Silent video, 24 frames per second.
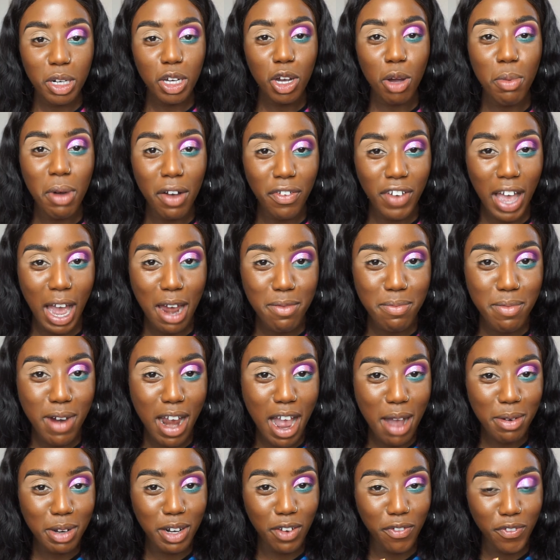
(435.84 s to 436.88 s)
Off camera,
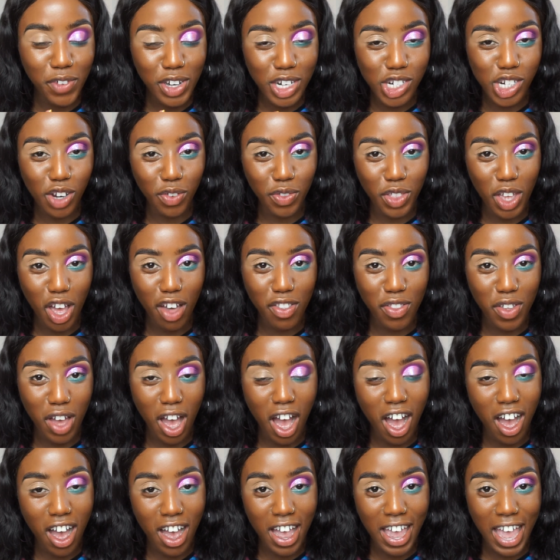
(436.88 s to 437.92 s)
I'm going to finish off the other
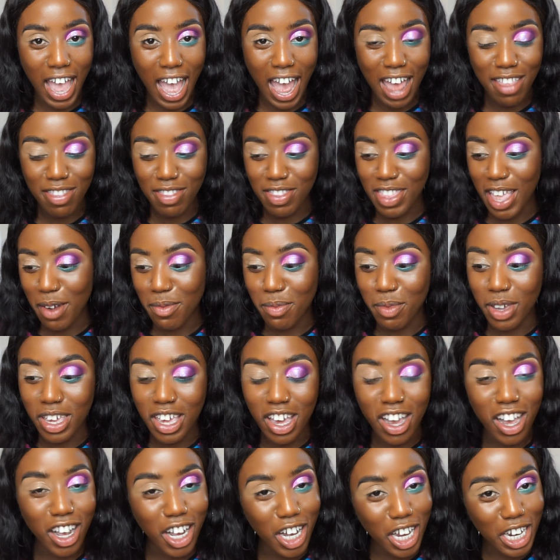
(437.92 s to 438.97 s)
eye, and then we
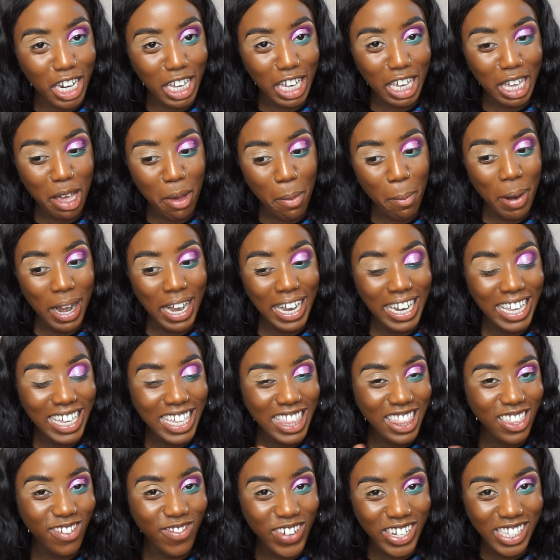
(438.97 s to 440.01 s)
are going to
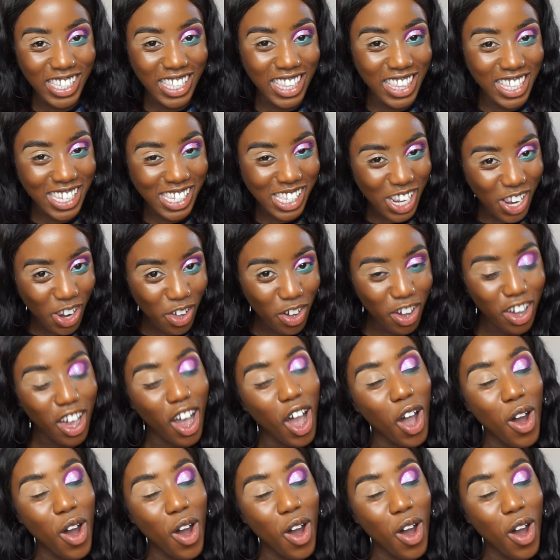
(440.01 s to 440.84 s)
complete the rest of this look.